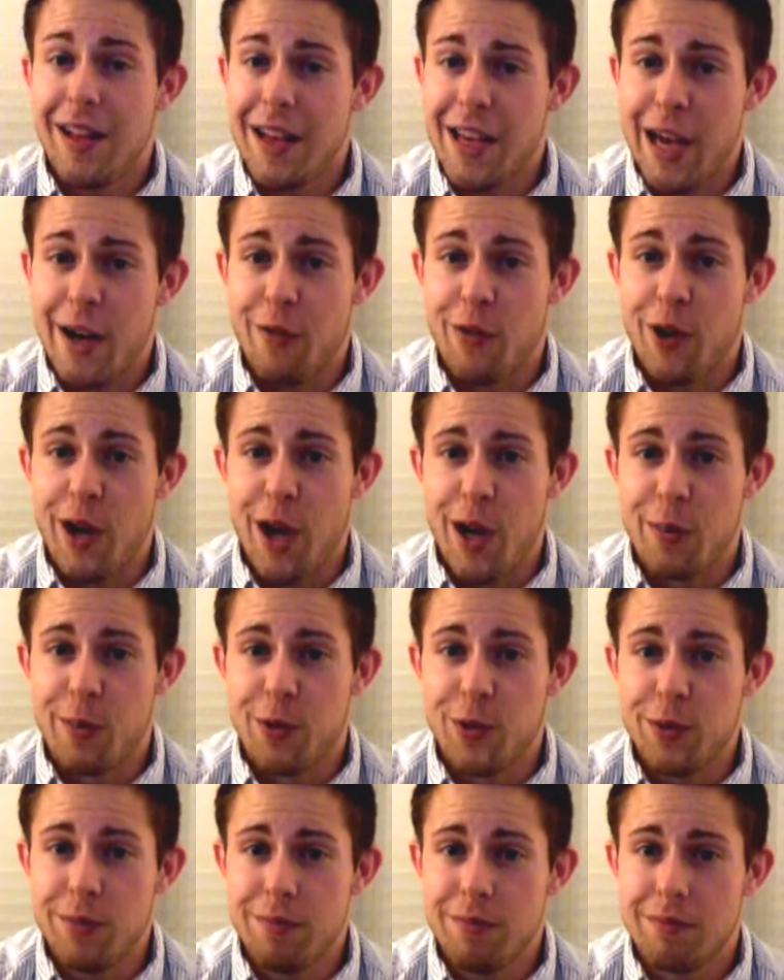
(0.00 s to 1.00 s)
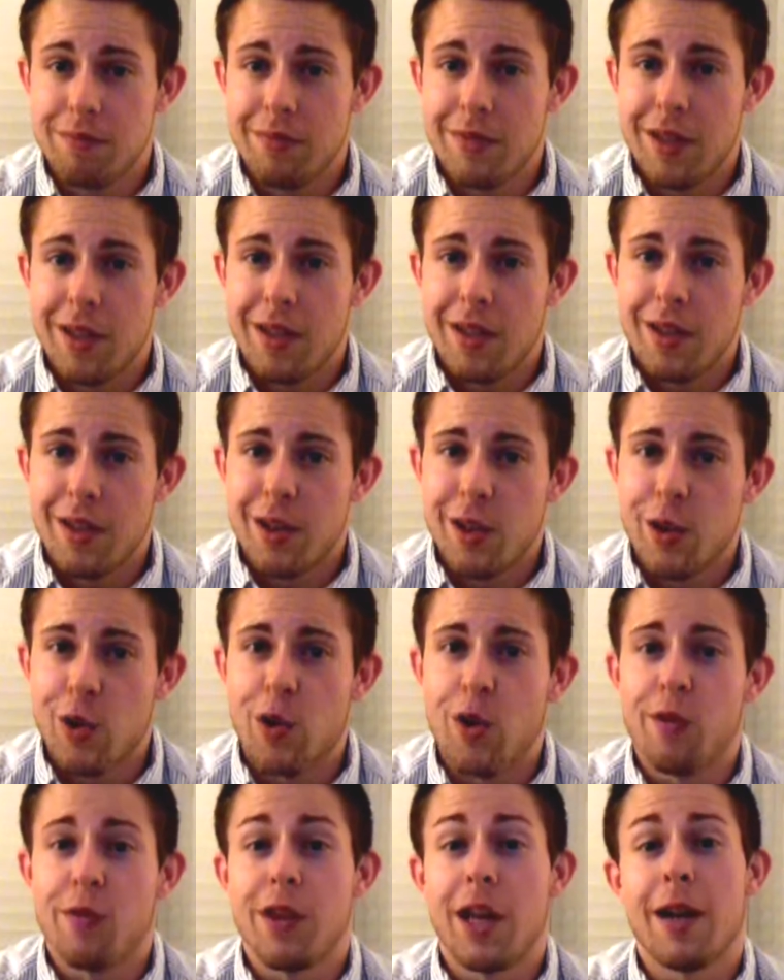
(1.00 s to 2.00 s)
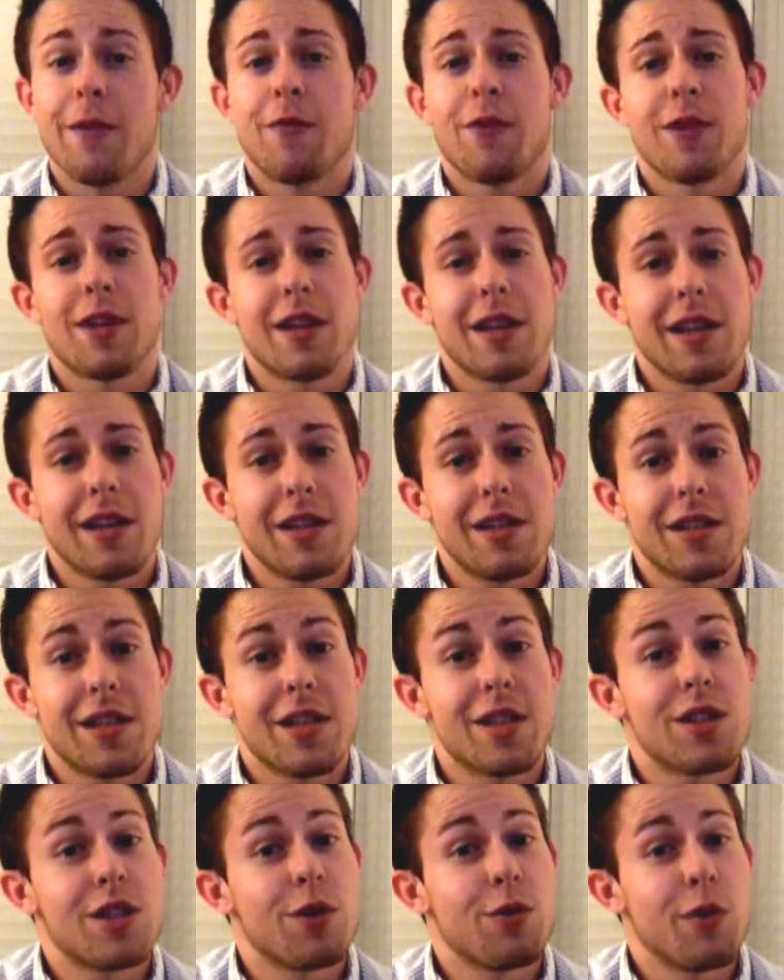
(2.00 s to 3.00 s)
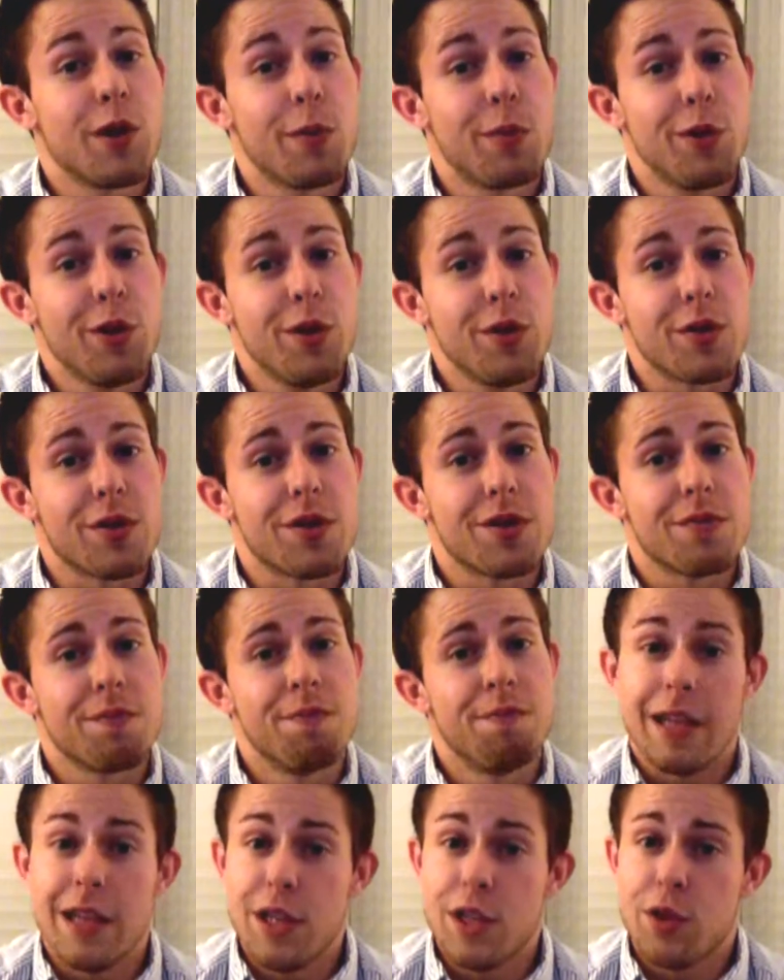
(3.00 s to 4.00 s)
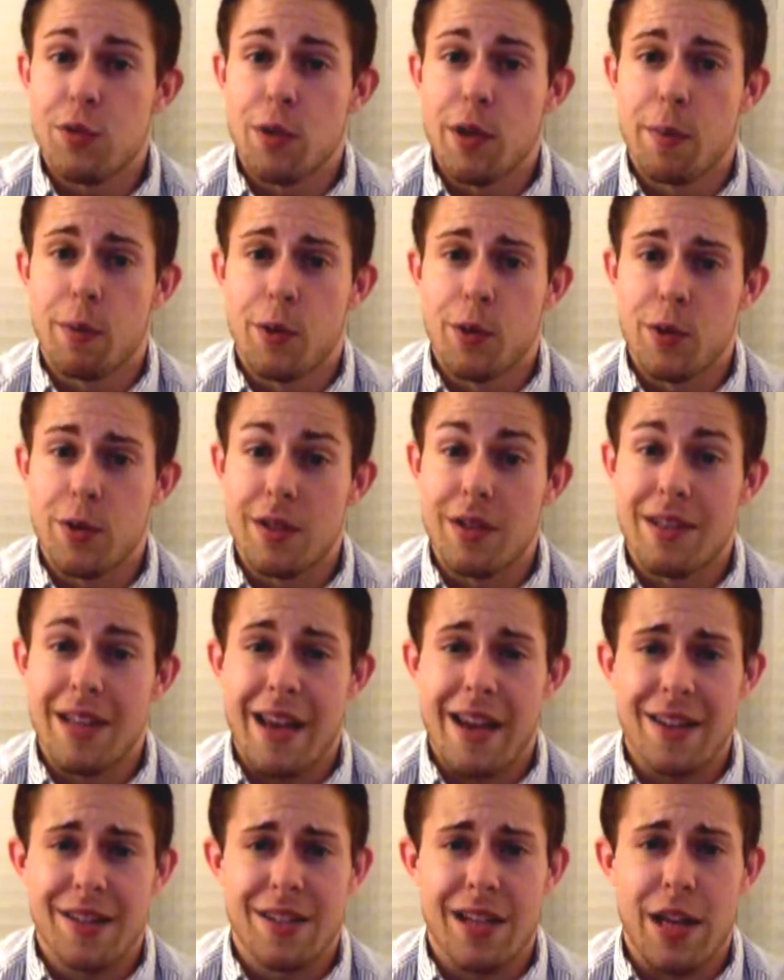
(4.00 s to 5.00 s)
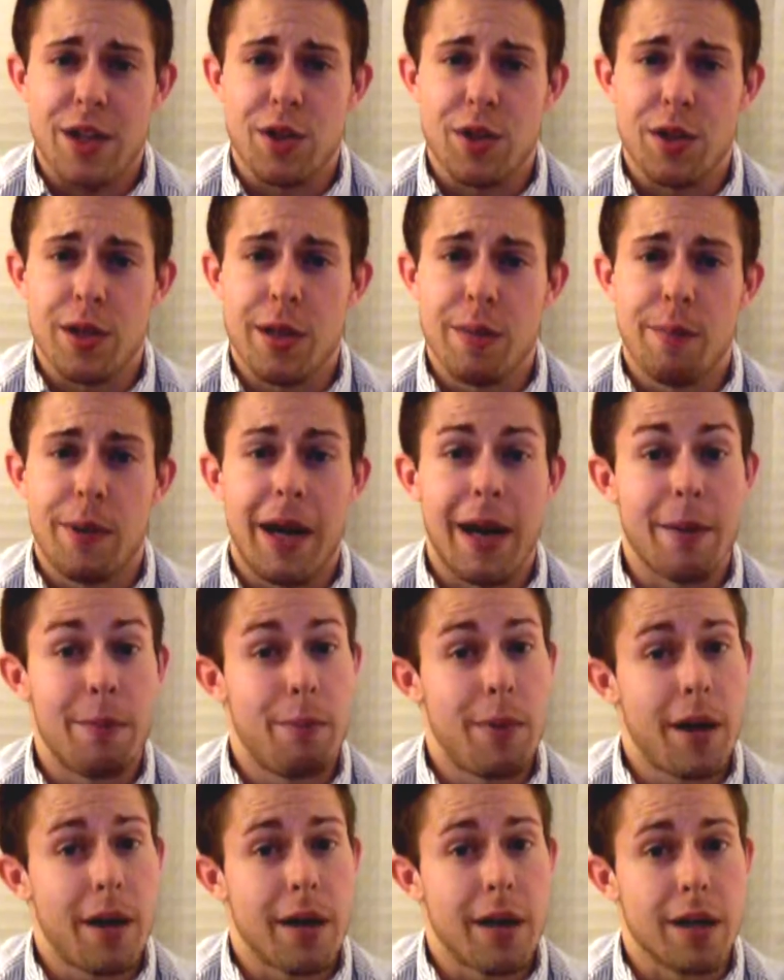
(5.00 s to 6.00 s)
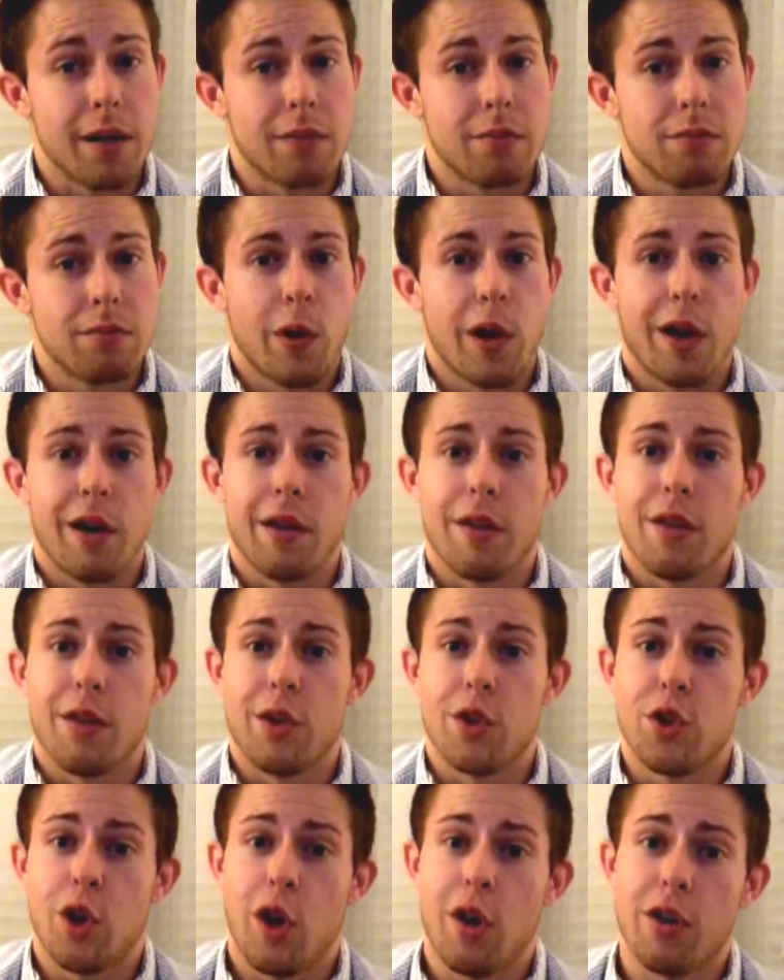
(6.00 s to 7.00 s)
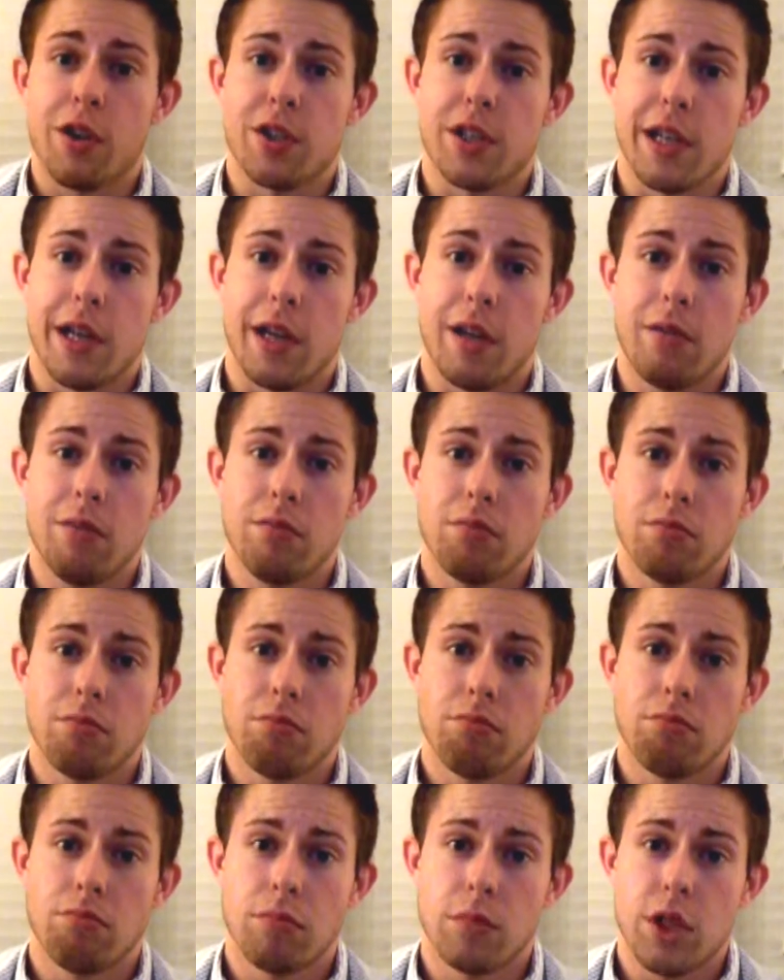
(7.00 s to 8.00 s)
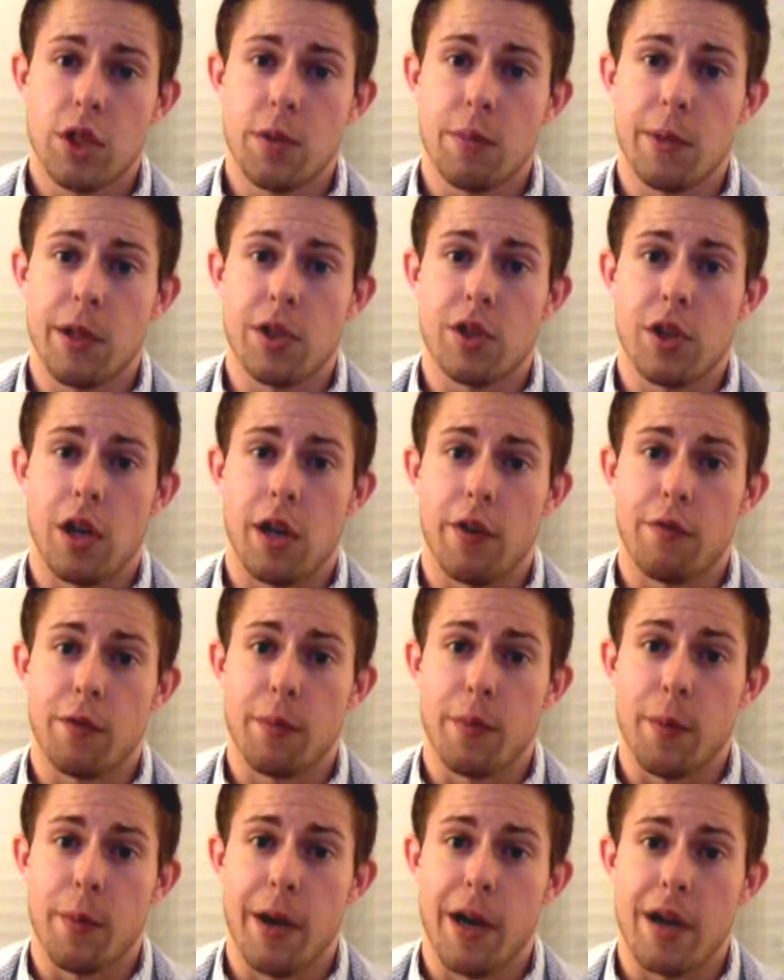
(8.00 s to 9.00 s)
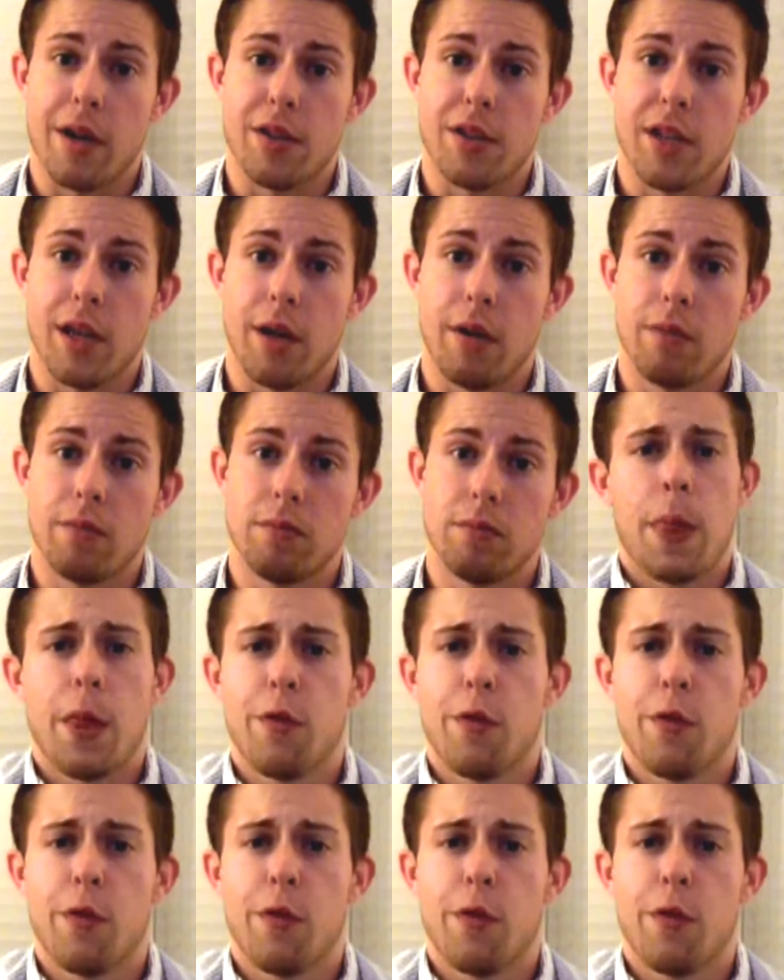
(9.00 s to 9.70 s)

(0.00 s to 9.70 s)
Like every animal, the goal of life for the yeast is to reproduce. Yeast reproduces asexually by budding, where the daughter cell splits off from the parent cell.